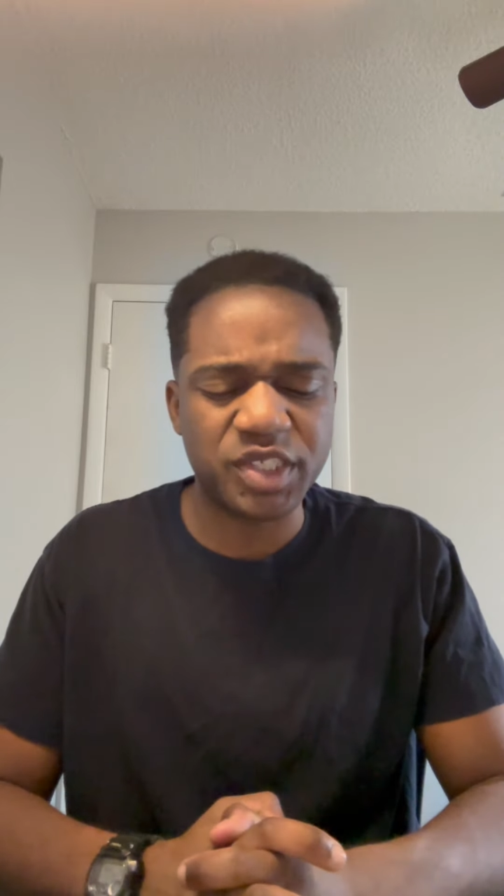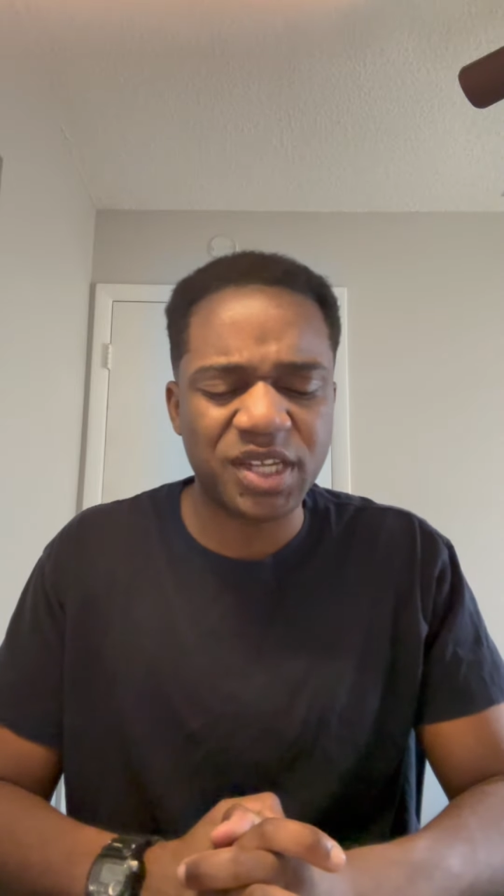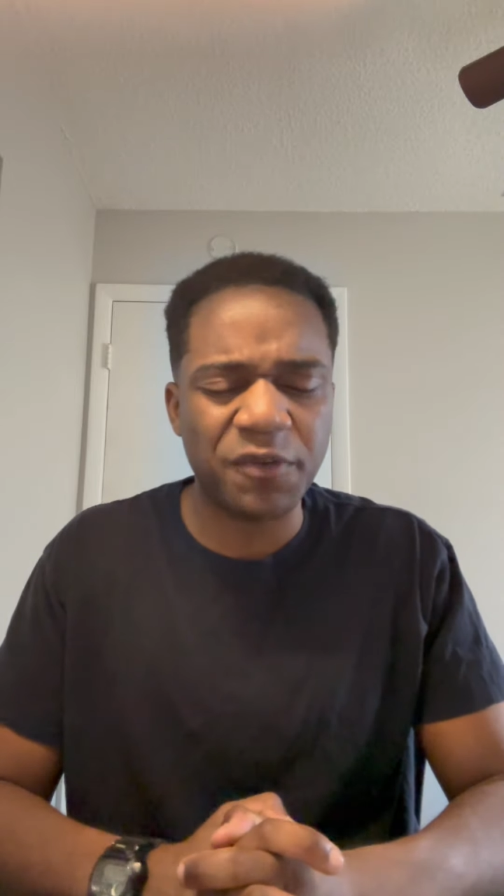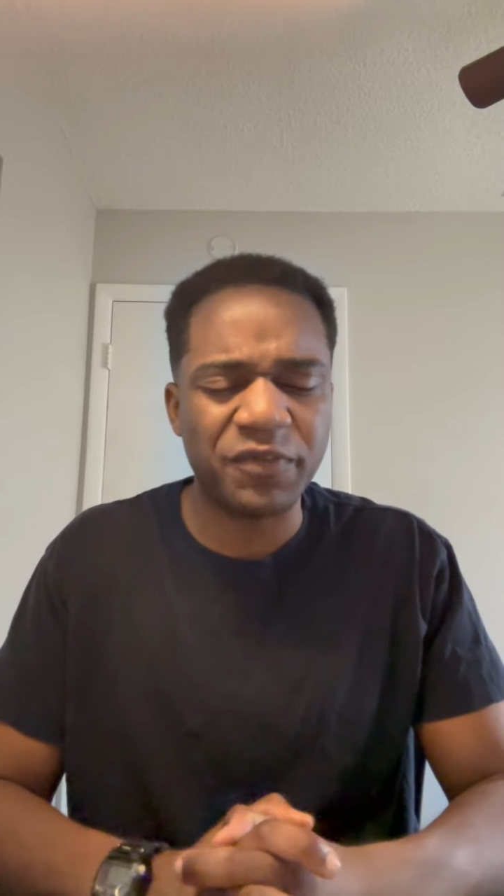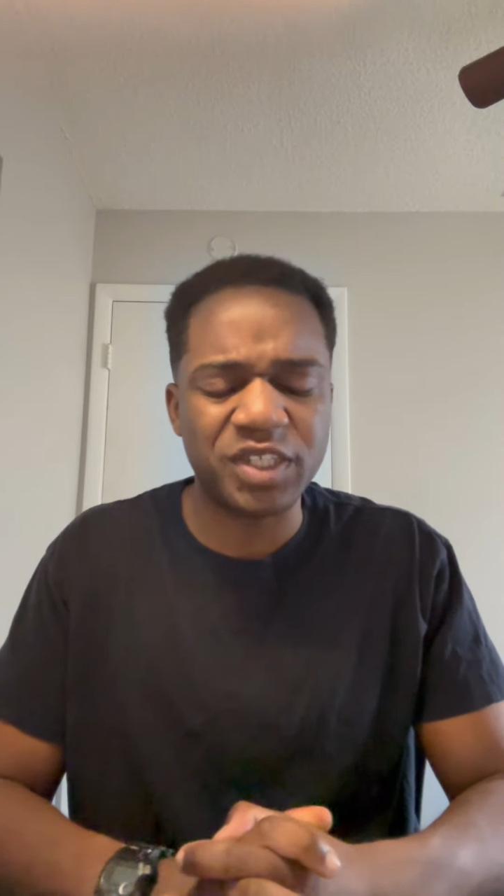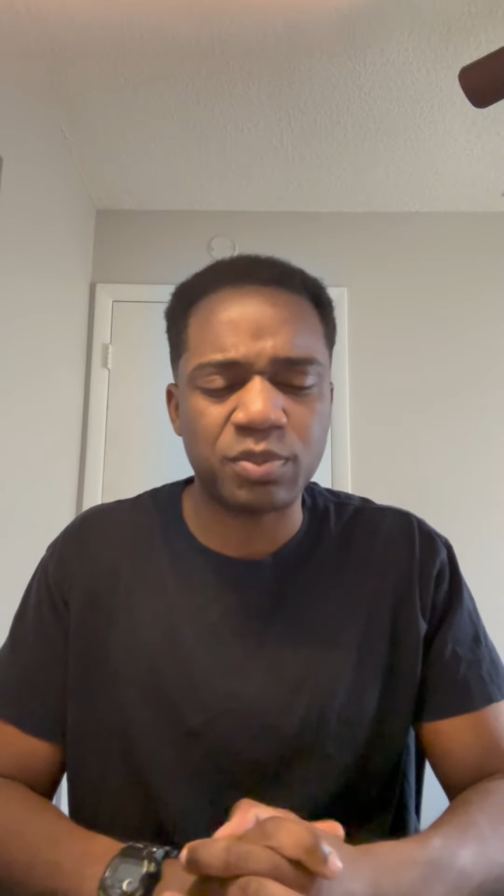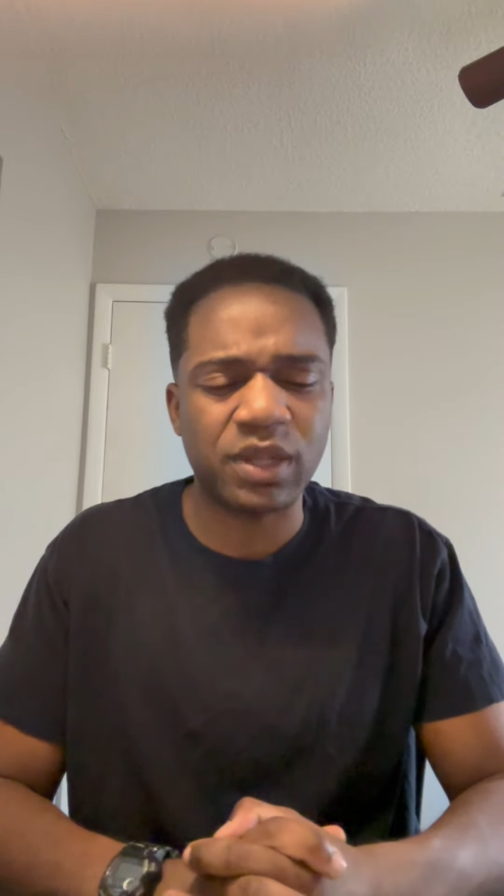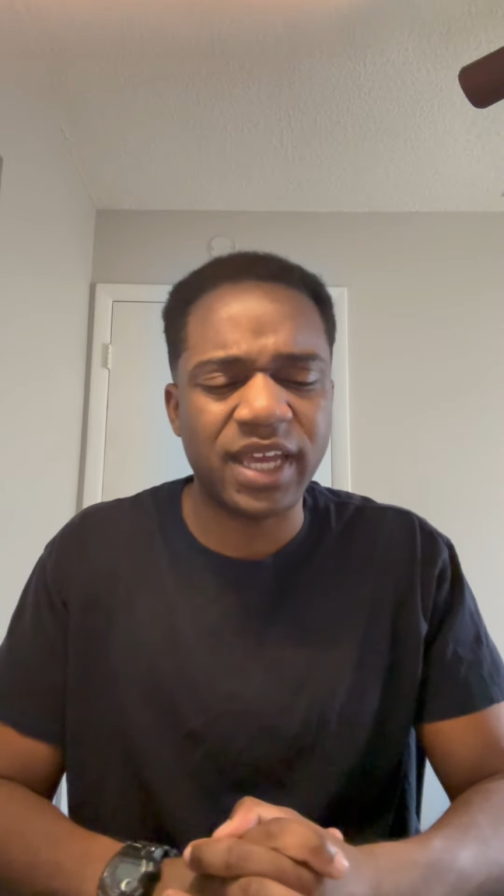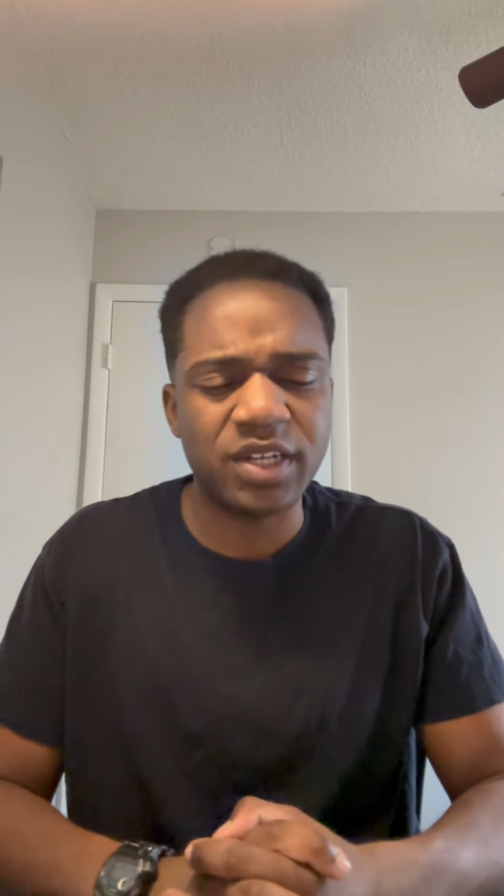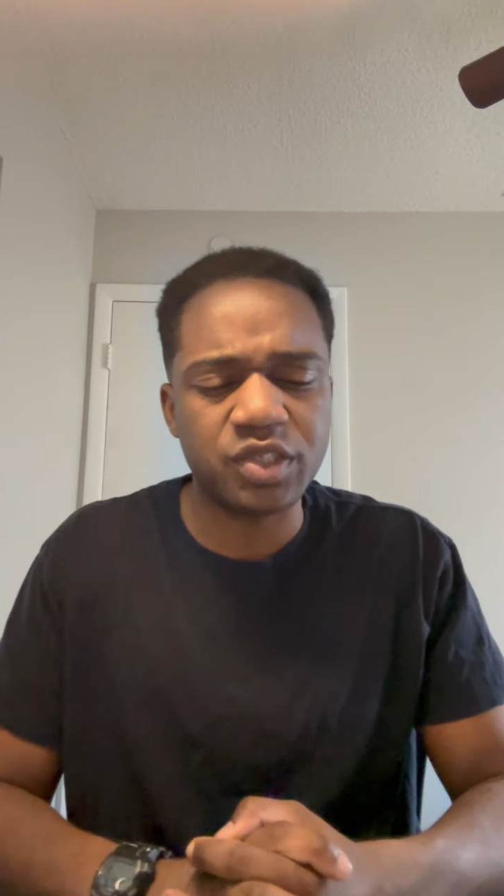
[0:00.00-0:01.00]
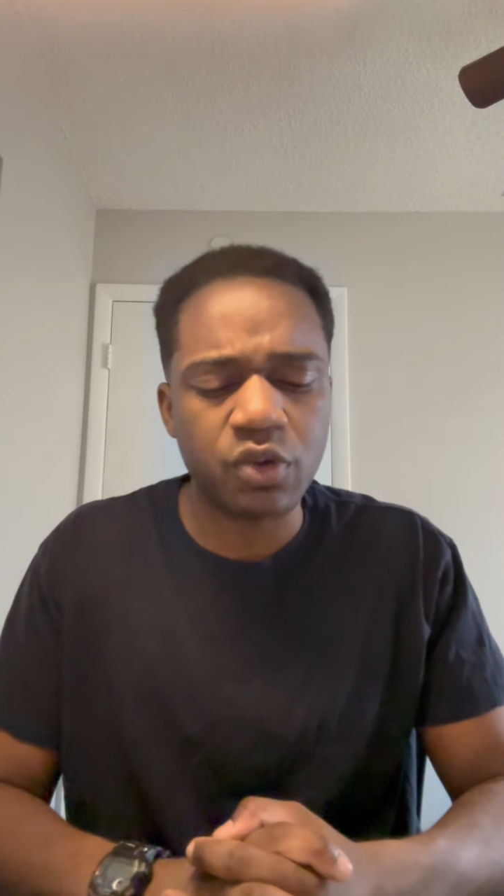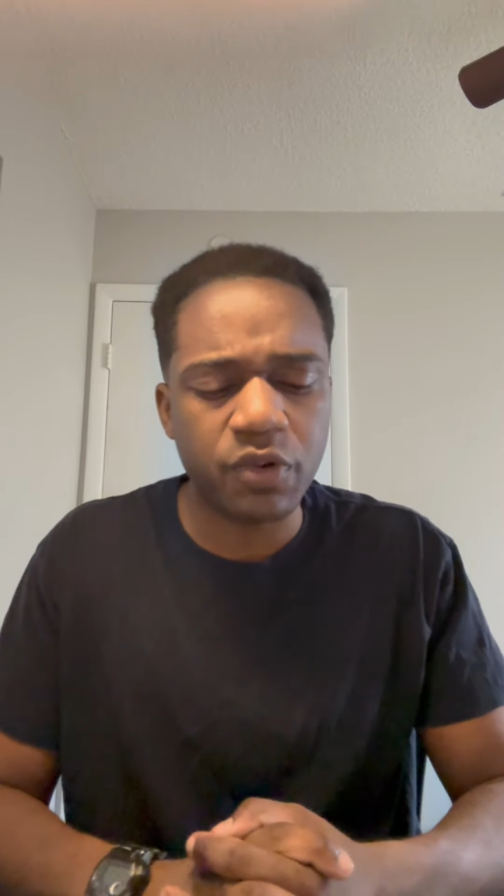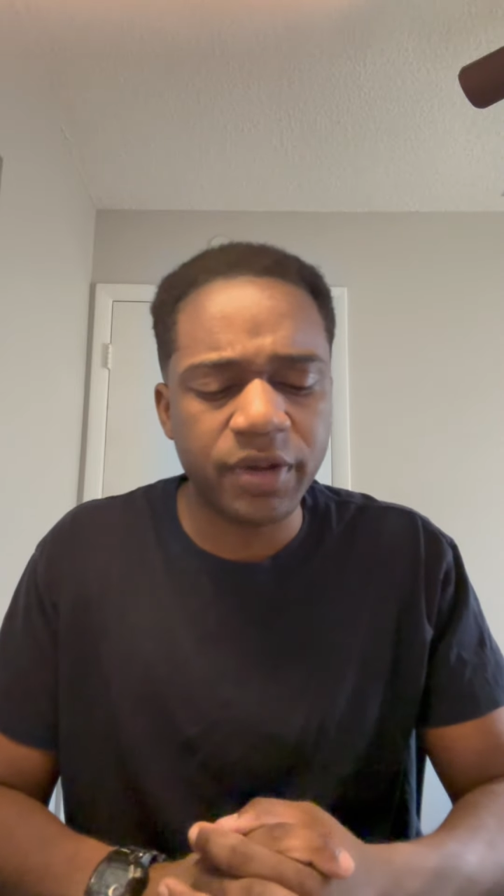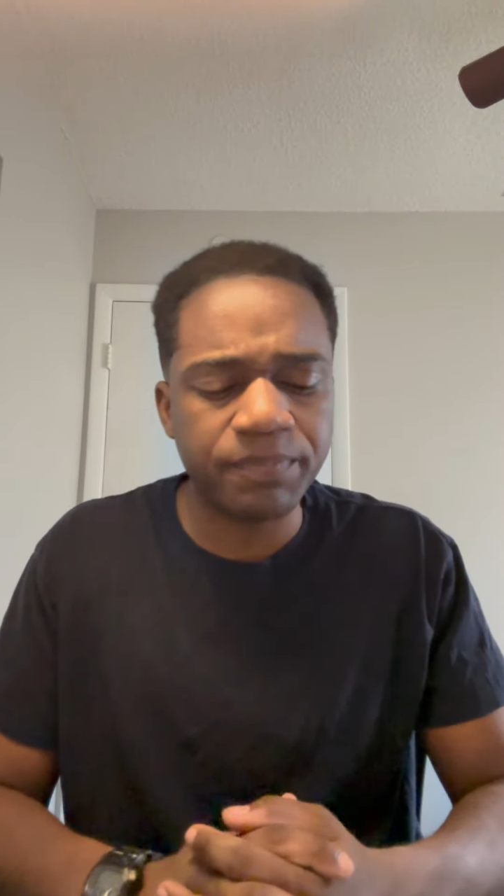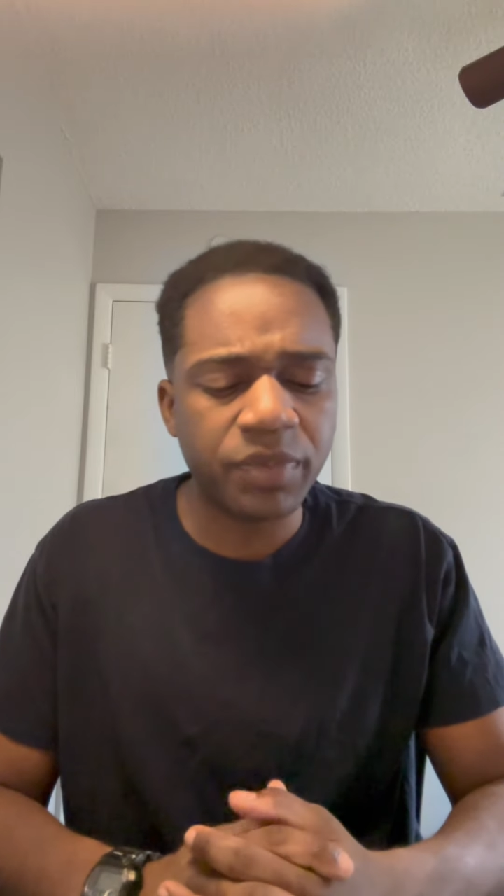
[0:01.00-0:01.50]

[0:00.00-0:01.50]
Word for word: self-explanatory.